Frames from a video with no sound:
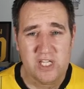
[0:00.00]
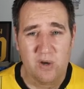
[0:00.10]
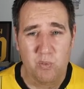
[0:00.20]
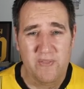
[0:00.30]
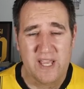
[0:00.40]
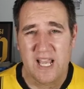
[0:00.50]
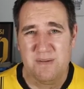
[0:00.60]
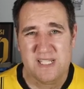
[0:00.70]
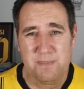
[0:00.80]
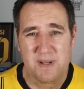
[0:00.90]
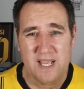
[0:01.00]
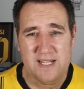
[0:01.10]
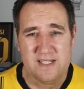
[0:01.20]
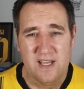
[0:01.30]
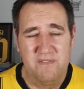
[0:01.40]
And one of the games he played,
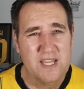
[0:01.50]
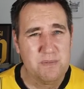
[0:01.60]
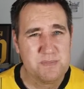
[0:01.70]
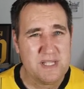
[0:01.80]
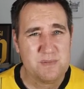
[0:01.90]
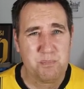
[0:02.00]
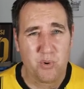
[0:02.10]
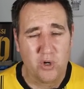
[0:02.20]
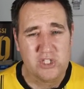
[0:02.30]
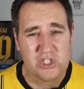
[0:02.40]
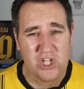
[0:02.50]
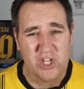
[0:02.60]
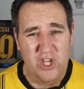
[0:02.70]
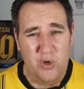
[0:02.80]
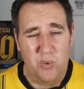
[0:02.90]
I think it was against Brighton,
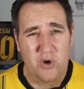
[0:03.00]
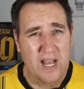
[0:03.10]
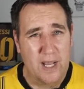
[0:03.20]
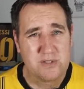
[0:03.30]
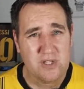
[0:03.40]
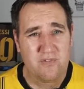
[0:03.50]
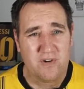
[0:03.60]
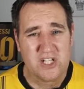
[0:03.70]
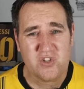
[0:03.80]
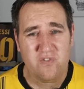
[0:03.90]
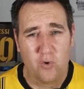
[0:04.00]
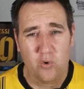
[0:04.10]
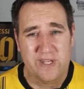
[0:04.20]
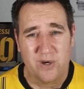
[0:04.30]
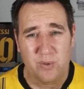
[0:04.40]
we got absolutely thrashed
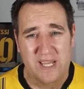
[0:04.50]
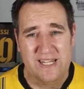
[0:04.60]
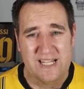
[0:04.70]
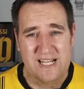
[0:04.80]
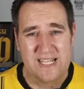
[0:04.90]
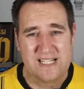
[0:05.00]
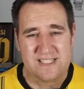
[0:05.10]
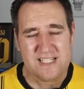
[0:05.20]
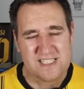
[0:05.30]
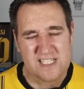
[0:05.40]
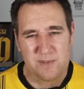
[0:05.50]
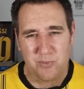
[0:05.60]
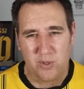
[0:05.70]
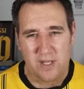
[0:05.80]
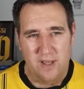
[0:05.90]
4-0 in the league. So that's disappointing.